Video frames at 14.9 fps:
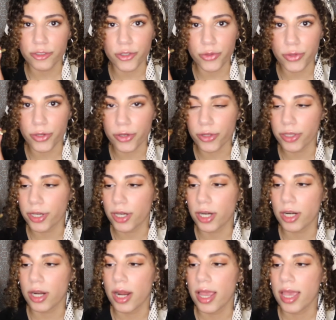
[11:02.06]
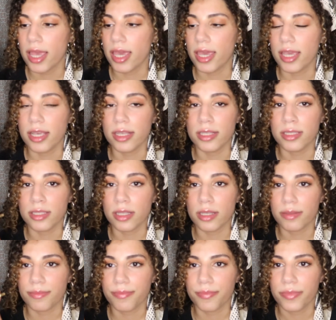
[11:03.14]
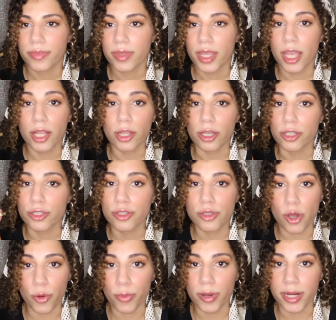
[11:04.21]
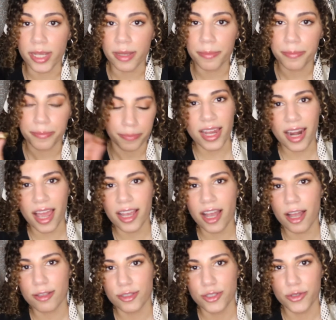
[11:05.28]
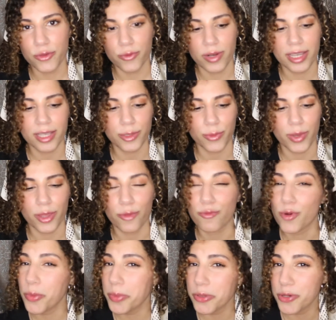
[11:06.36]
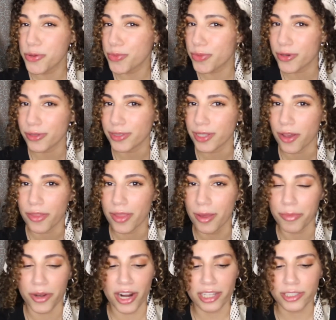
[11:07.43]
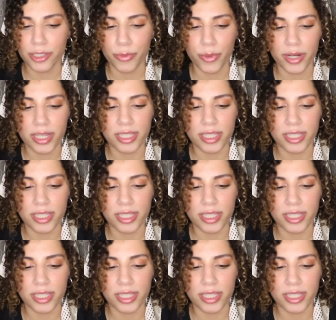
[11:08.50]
showed you earlier is it looks so pretty. And I got two rings with Roman numerals on them. They're actually pretty